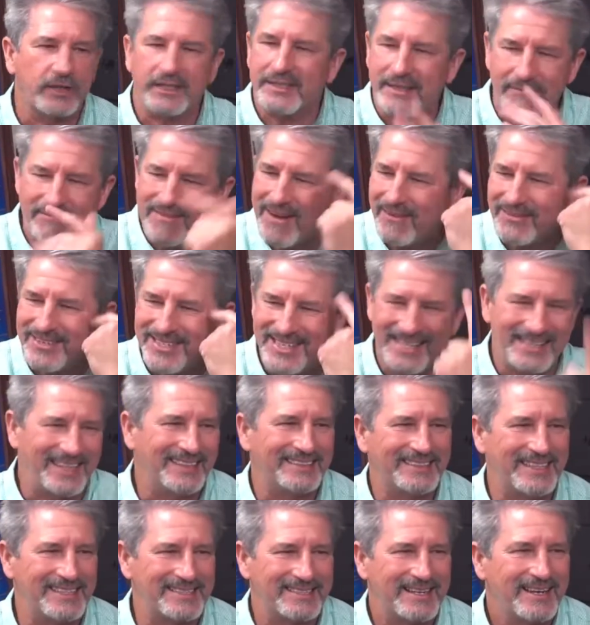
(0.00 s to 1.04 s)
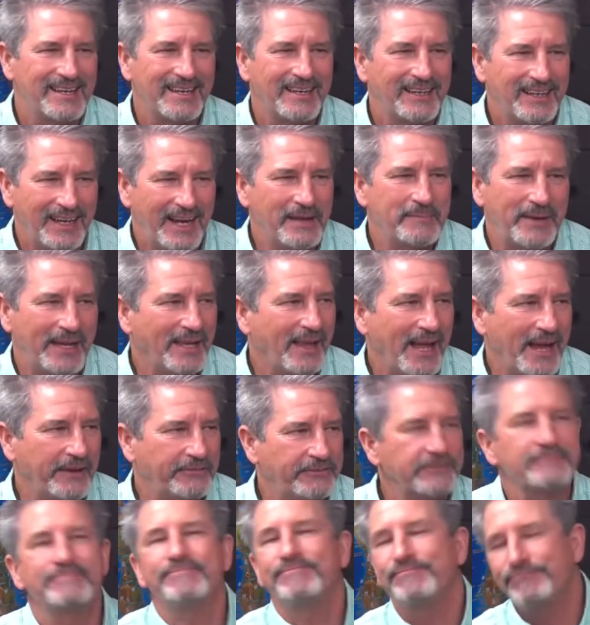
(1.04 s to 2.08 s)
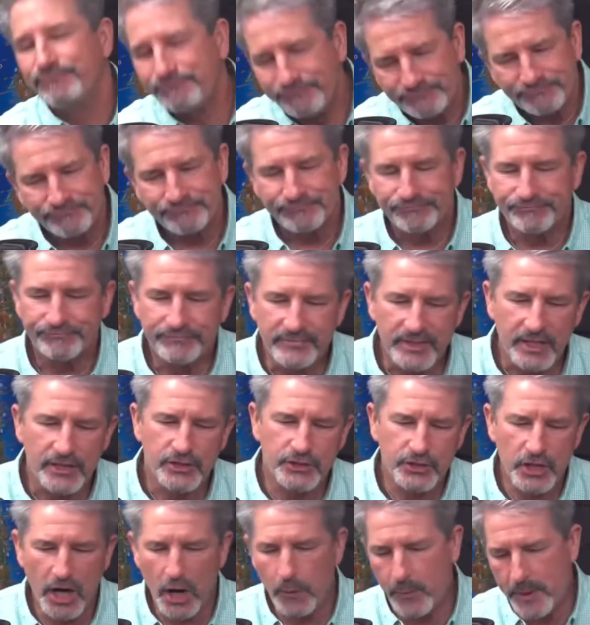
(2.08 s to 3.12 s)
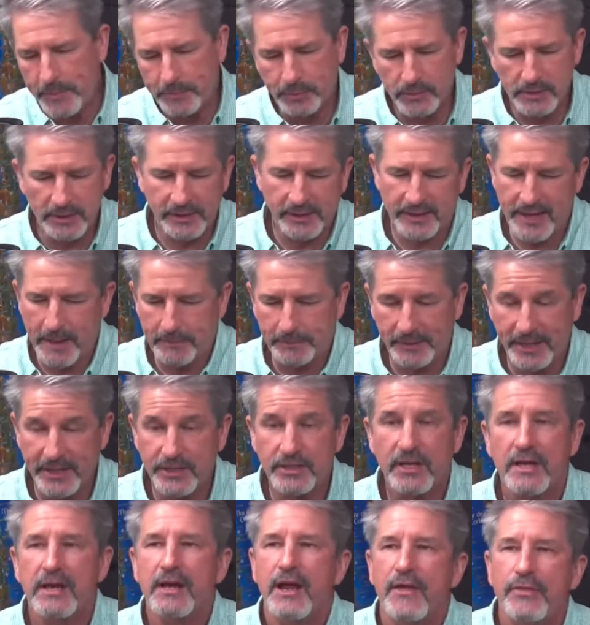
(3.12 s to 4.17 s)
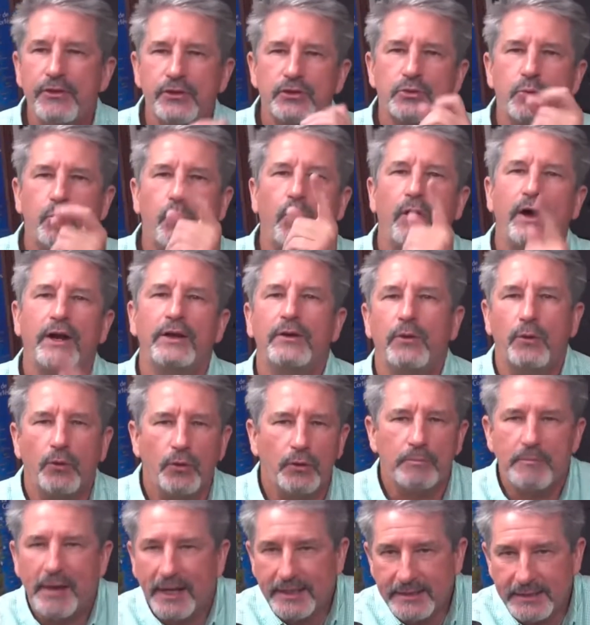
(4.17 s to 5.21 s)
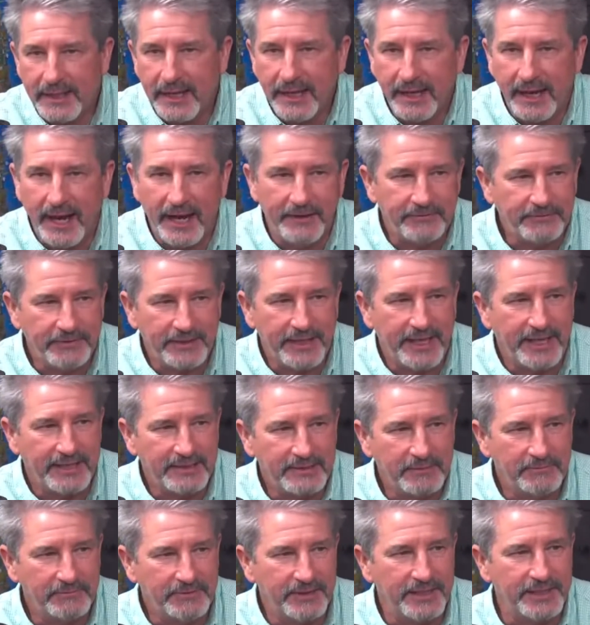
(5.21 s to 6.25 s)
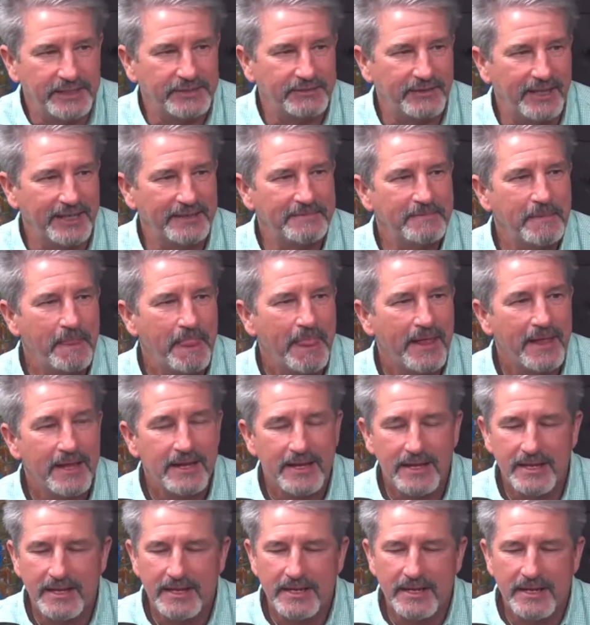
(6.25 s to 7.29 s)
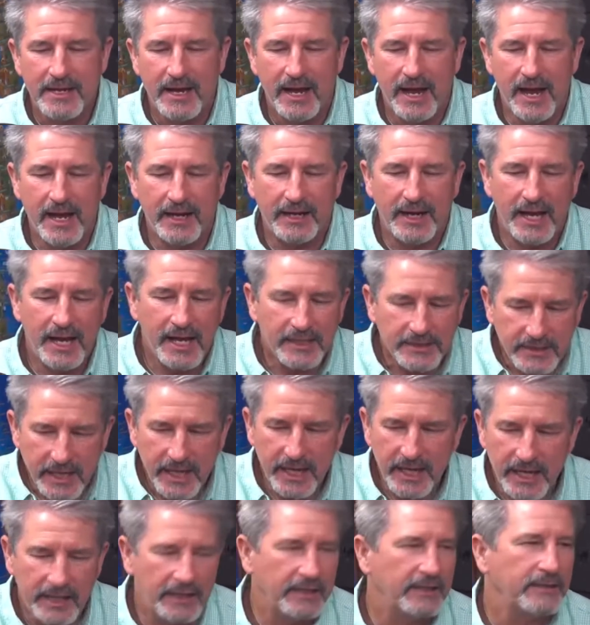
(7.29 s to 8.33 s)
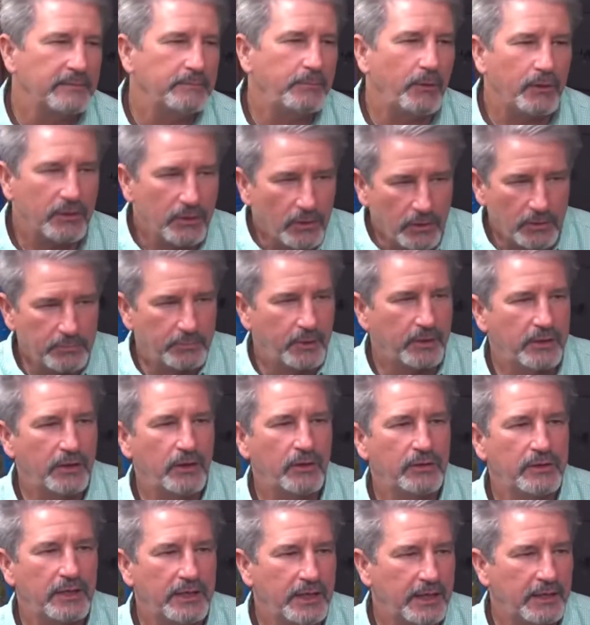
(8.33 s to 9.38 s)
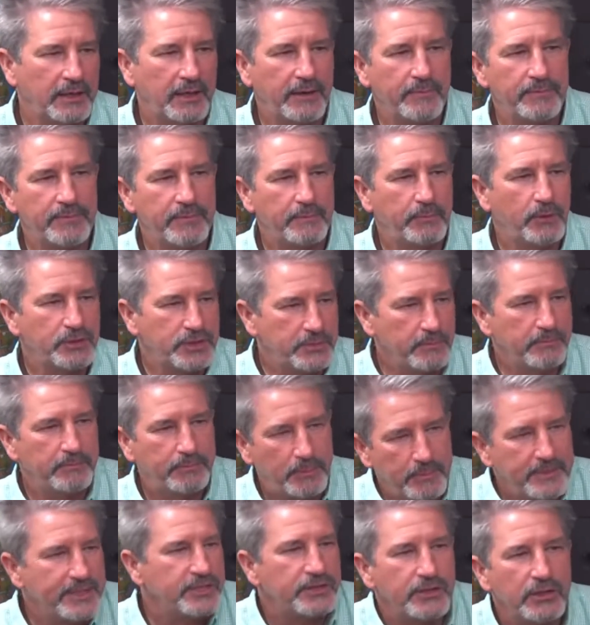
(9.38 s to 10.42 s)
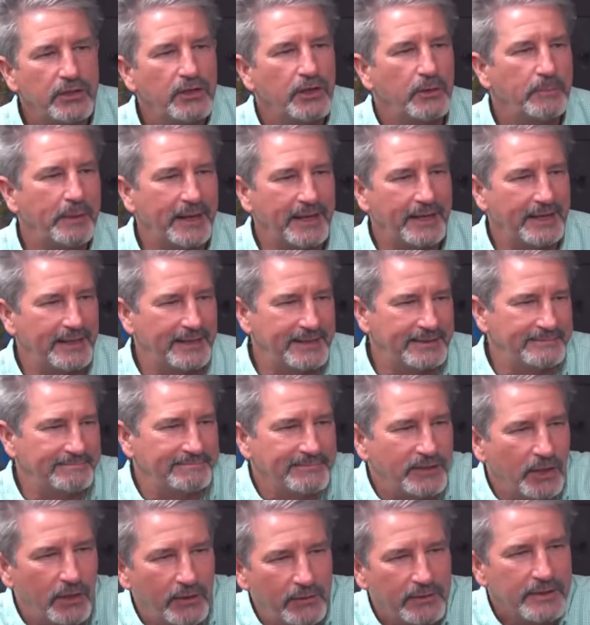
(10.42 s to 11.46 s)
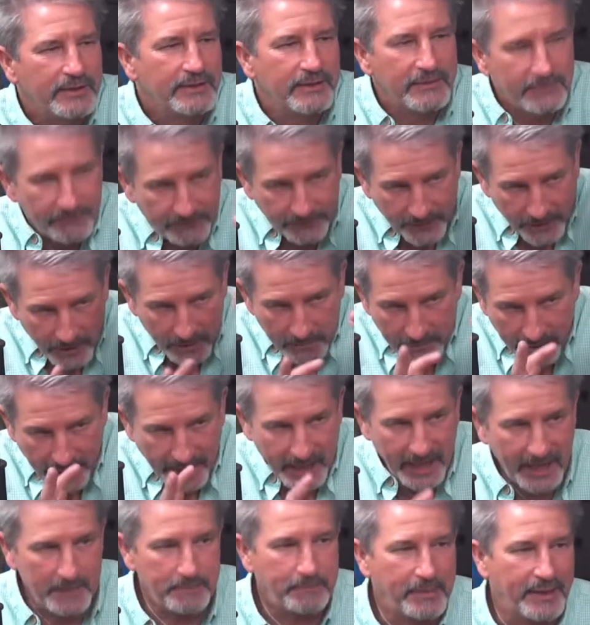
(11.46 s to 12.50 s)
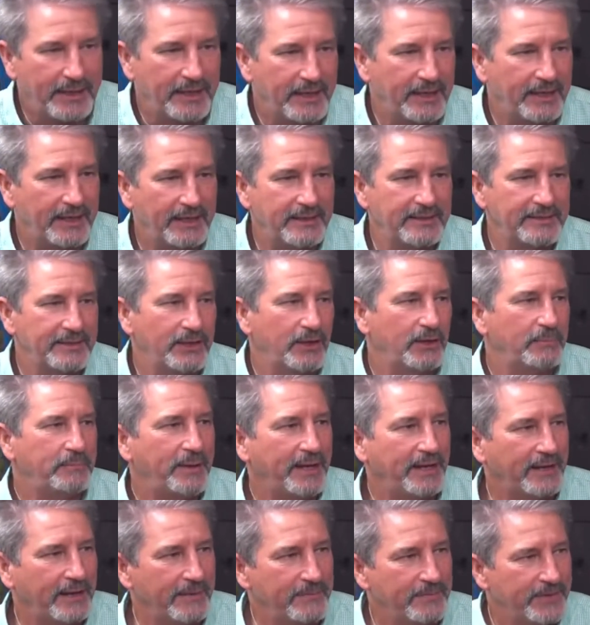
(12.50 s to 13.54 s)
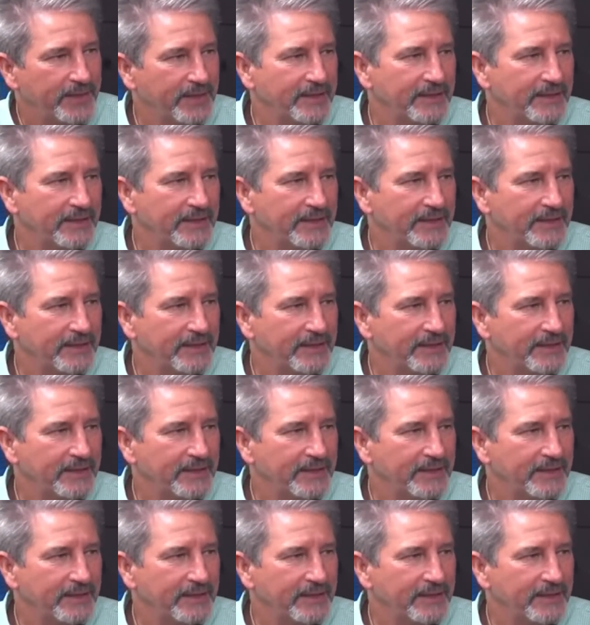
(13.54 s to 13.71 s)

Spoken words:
it because I've never seen like this in my life. So we pull into that place. And there's one old Mexican guy filleting some fish, right? And I ask, hey, pardon, permiso para, you know, filme para, you know, para